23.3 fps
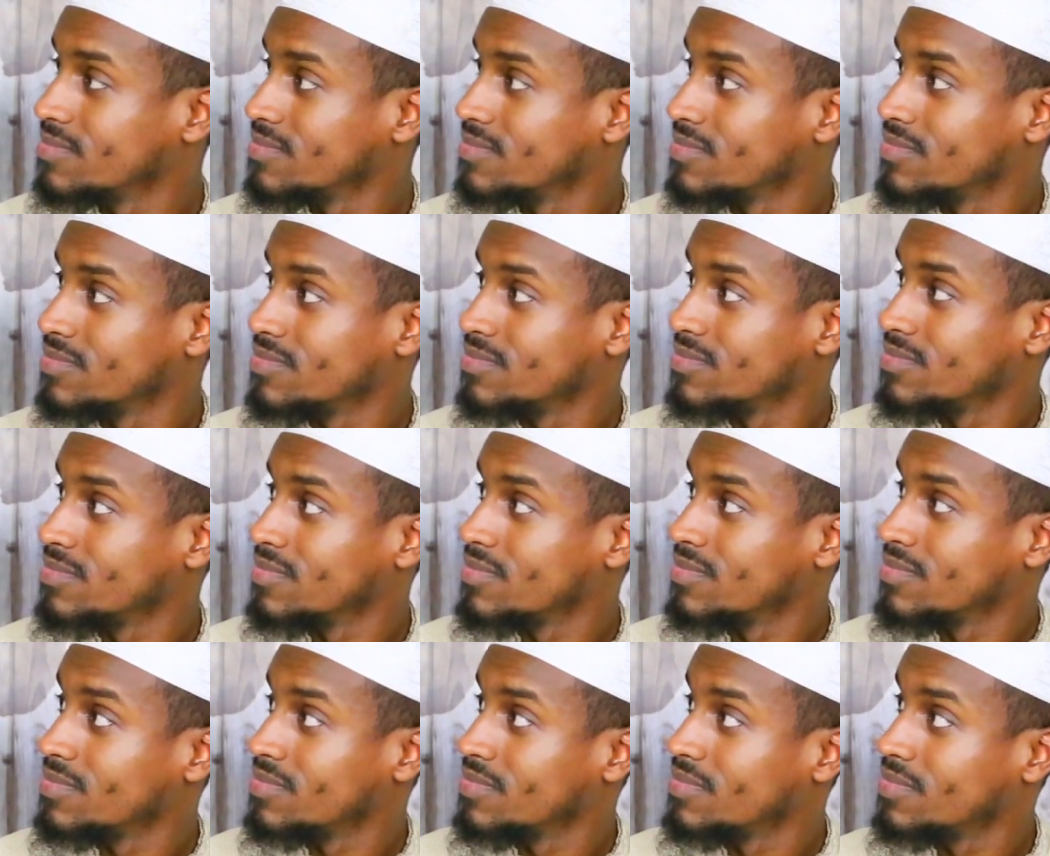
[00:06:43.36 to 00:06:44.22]

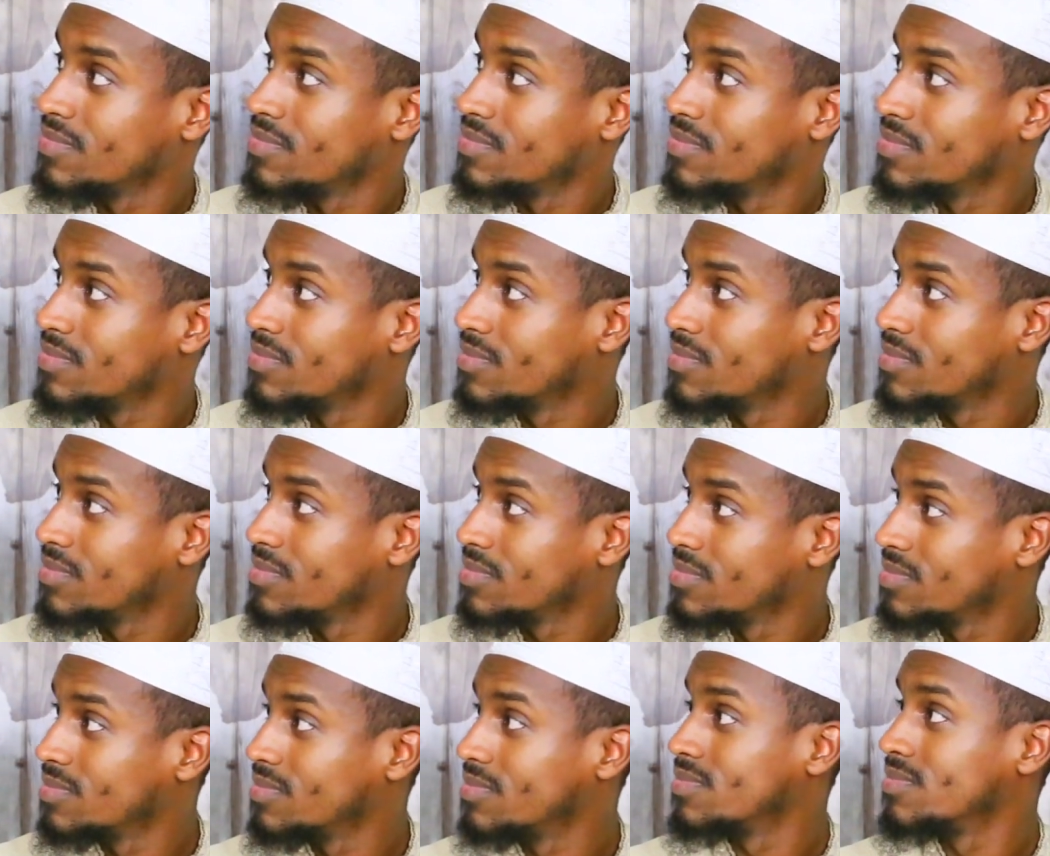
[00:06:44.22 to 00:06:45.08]

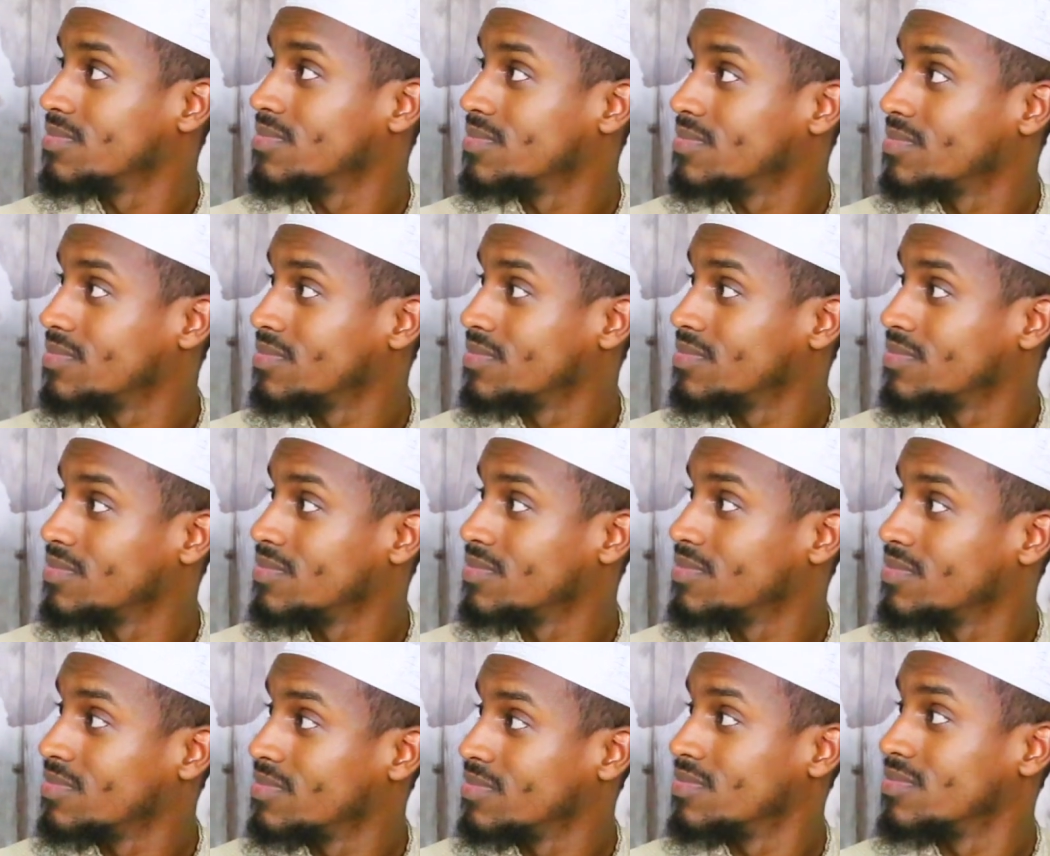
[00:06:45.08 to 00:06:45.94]
(not speaking)